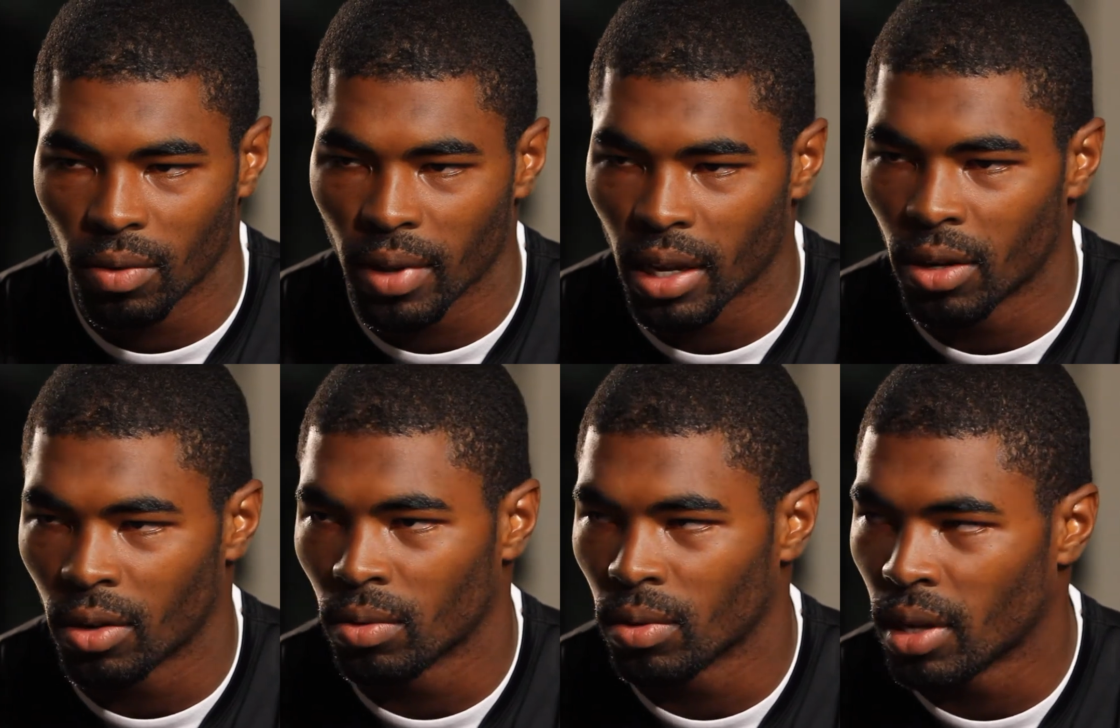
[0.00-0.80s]
If they
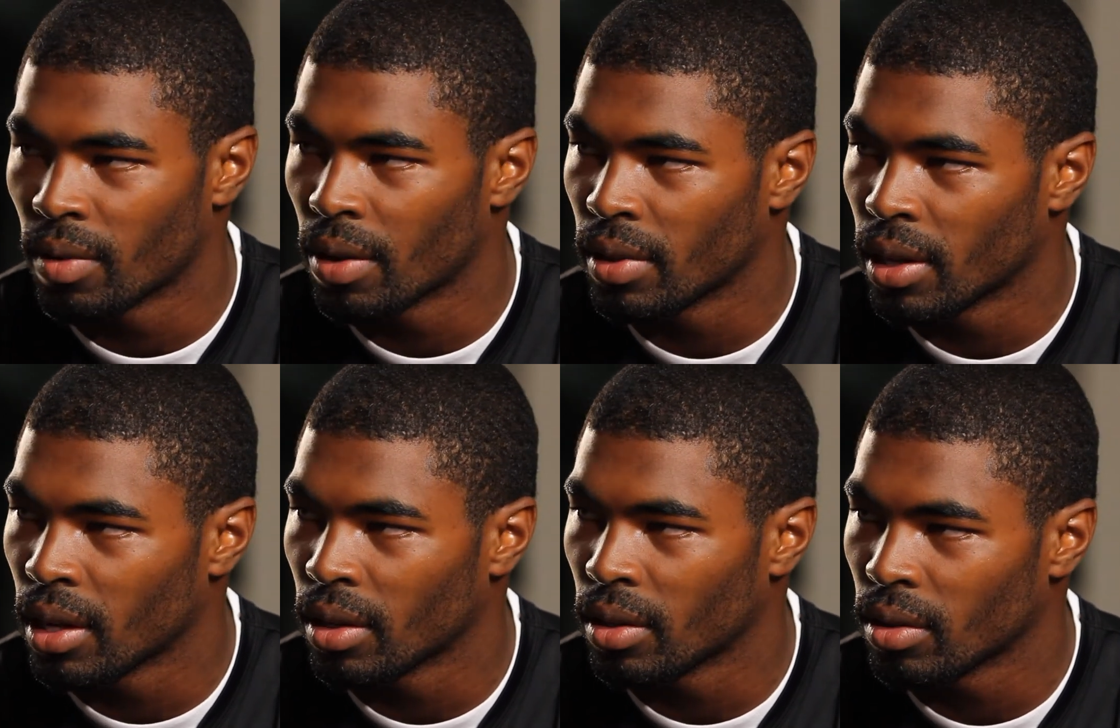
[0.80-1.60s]
gonna give
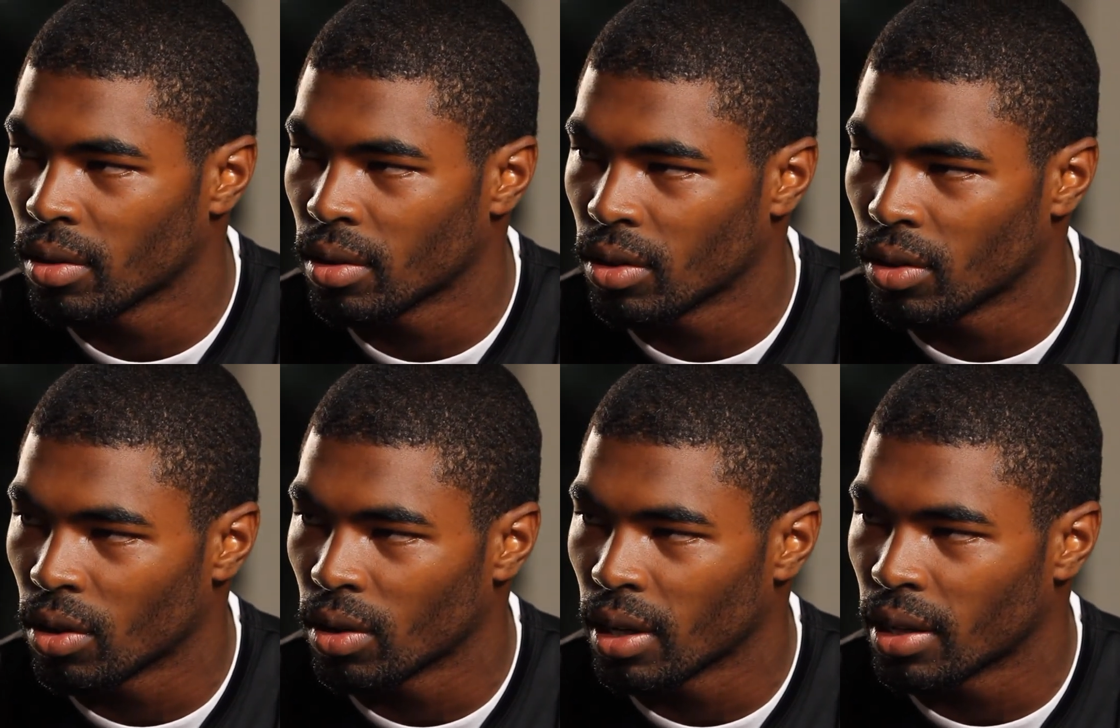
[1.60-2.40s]
everything, you
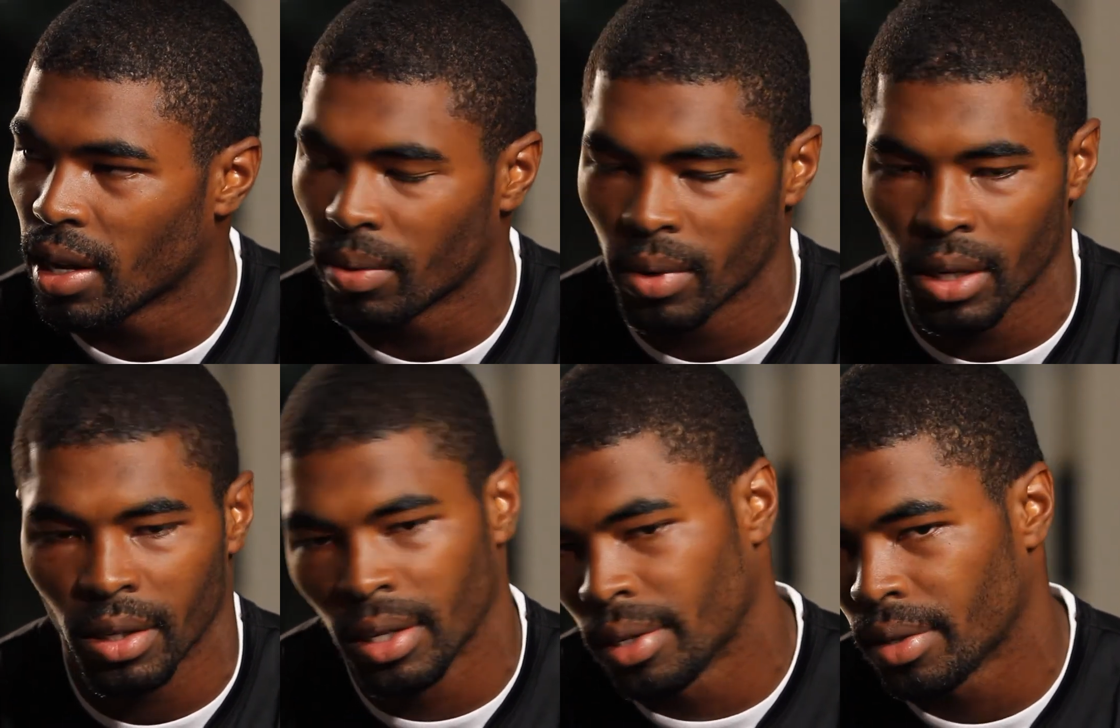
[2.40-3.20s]
know, to get that
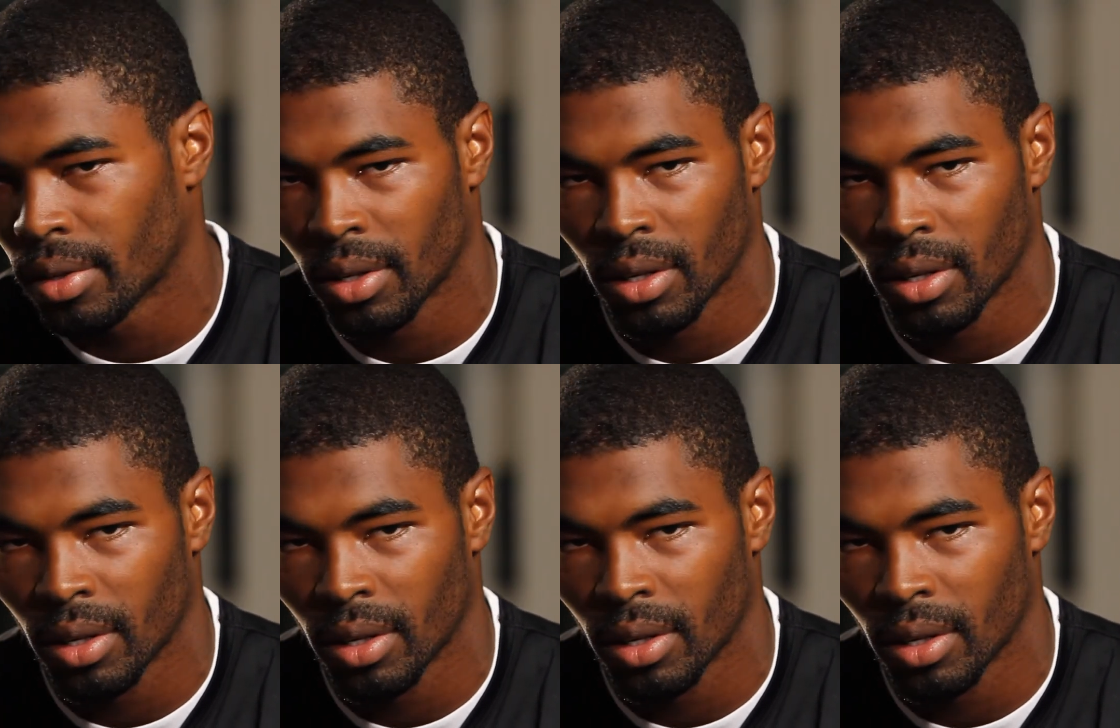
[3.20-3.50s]
win, then